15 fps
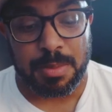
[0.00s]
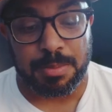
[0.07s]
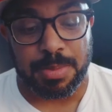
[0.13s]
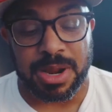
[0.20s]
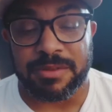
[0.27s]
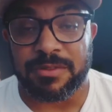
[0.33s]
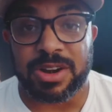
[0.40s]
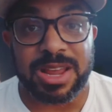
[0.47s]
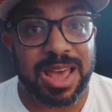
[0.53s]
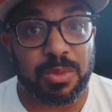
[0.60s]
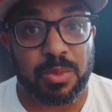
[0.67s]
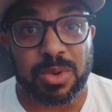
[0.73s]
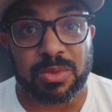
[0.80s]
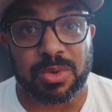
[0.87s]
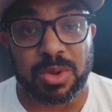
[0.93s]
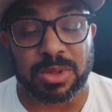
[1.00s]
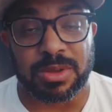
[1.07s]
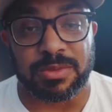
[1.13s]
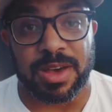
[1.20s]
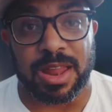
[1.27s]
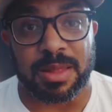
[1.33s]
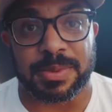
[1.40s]
But I've already had one roll
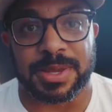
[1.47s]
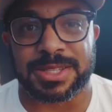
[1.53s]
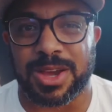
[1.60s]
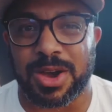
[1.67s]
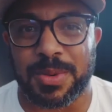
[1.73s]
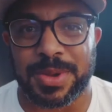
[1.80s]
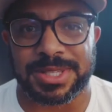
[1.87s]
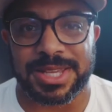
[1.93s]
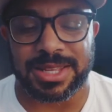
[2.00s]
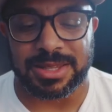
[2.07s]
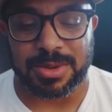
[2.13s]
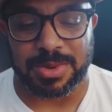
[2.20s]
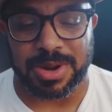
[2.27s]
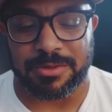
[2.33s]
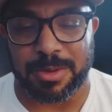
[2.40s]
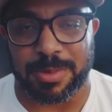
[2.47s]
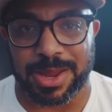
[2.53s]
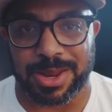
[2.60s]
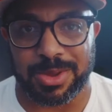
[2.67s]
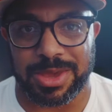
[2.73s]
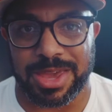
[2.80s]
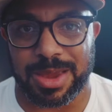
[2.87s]
developed because I always like to, whenever I buy
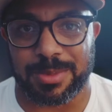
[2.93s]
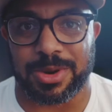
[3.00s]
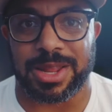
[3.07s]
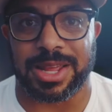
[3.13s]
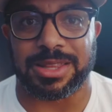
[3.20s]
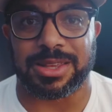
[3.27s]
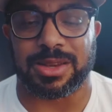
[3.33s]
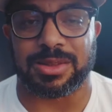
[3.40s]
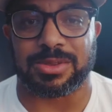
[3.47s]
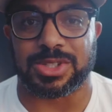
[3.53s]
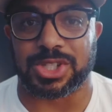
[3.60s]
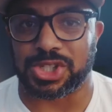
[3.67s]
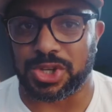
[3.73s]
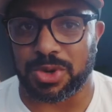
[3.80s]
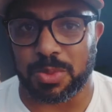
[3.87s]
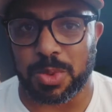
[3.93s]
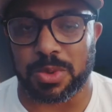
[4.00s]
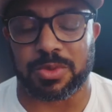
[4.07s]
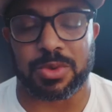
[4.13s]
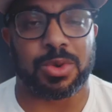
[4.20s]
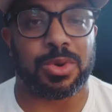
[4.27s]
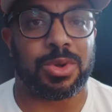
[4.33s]
a new camera, I like to just shoot one
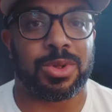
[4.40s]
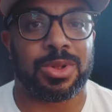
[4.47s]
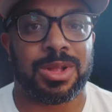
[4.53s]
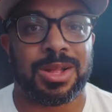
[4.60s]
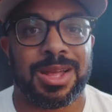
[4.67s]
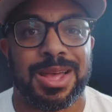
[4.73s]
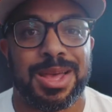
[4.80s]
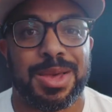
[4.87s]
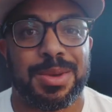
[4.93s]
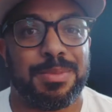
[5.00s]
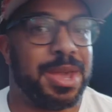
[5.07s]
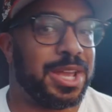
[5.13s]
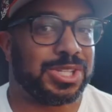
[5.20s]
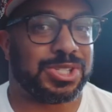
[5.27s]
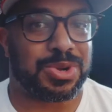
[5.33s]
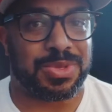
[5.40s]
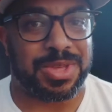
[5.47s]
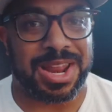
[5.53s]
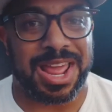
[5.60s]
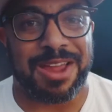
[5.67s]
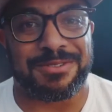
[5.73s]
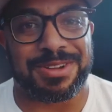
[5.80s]
roll, make sure
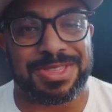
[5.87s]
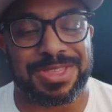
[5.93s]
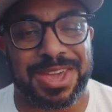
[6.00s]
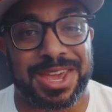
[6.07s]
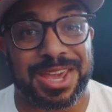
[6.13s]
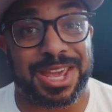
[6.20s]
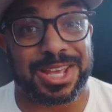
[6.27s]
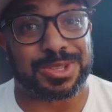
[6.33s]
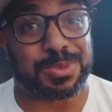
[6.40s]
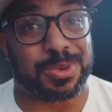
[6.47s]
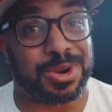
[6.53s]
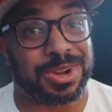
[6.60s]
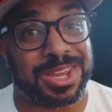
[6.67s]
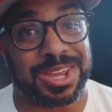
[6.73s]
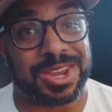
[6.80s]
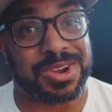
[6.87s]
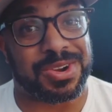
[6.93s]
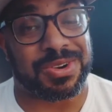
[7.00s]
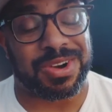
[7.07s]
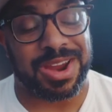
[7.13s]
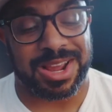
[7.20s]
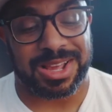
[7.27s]
that everything is working
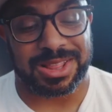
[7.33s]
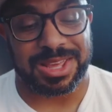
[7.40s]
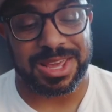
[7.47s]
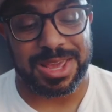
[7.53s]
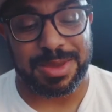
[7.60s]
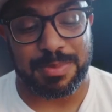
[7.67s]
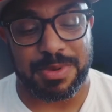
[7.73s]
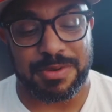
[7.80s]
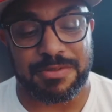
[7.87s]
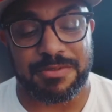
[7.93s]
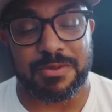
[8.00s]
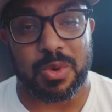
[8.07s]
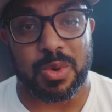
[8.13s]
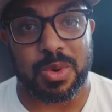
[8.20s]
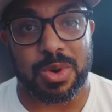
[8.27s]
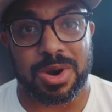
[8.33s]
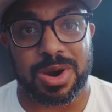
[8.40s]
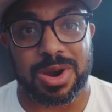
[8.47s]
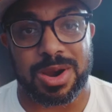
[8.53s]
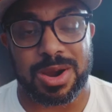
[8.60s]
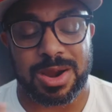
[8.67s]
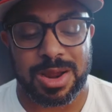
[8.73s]
correctly
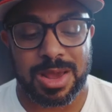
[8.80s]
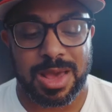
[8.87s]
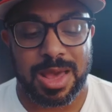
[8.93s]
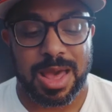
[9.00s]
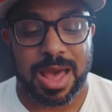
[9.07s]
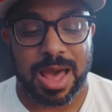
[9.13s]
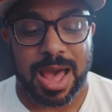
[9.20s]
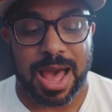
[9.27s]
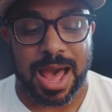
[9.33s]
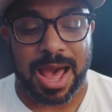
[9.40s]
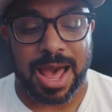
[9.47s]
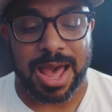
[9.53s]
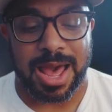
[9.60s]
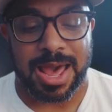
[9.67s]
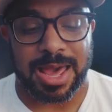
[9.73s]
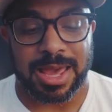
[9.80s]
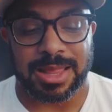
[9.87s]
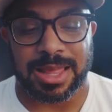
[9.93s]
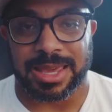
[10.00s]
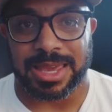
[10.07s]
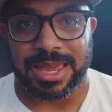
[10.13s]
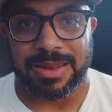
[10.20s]
before I
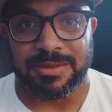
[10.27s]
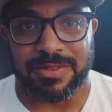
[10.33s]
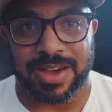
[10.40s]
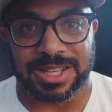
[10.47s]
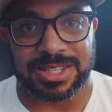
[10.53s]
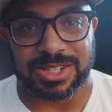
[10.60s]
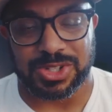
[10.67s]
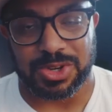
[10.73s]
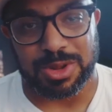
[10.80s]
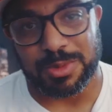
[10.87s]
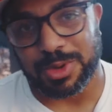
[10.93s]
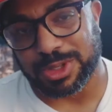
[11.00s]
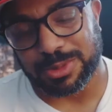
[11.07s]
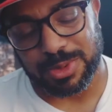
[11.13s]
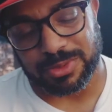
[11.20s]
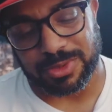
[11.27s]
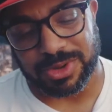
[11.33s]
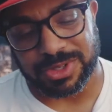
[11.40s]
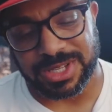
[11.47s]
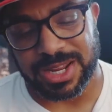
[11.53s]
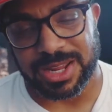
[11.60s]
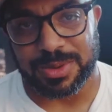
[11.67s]
like invest in shooting multiple
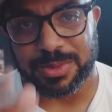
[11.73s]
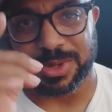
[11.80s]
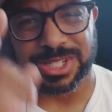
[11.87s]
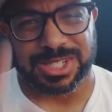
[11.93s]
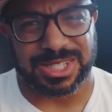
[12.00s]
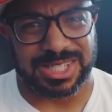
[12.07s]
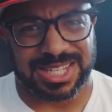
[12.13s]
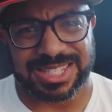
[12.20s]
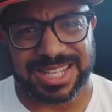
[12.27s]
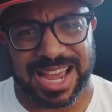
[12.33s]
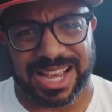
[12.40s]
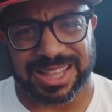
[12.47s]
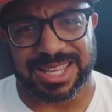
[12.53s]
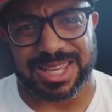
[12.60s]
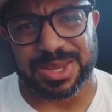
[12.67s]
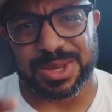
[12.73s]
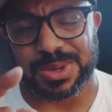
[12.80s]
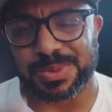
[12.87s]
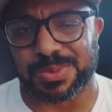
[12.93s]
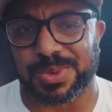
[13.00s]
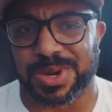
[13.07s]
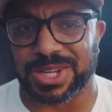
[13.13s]
rolls in it, which is exactly
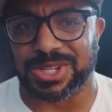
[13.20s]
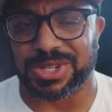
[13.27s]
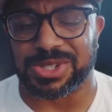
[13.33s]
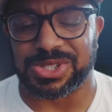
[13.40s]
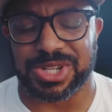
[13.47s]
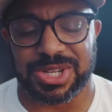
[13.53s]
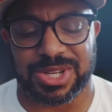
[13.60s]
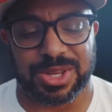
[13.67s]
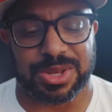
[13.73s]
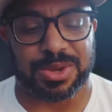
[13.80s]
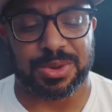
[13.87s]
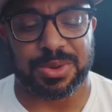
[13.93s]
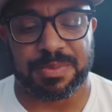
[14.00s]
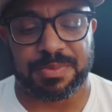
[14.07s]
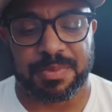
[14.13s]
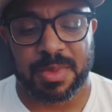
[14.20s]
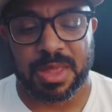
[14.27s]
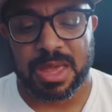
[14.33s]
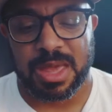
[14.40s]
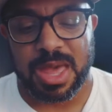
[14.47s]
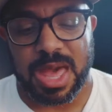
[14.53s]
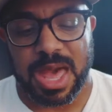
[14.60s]
what you should do
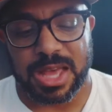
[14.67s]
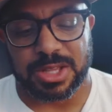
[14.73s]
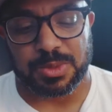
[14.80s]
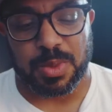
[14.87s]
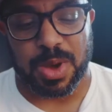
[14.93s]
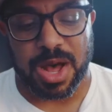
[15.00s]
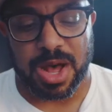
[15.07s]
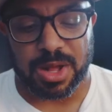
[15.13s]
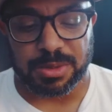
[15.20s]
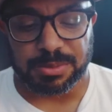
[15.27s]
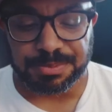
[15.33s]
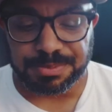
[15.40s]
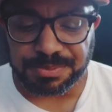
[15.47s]
as well.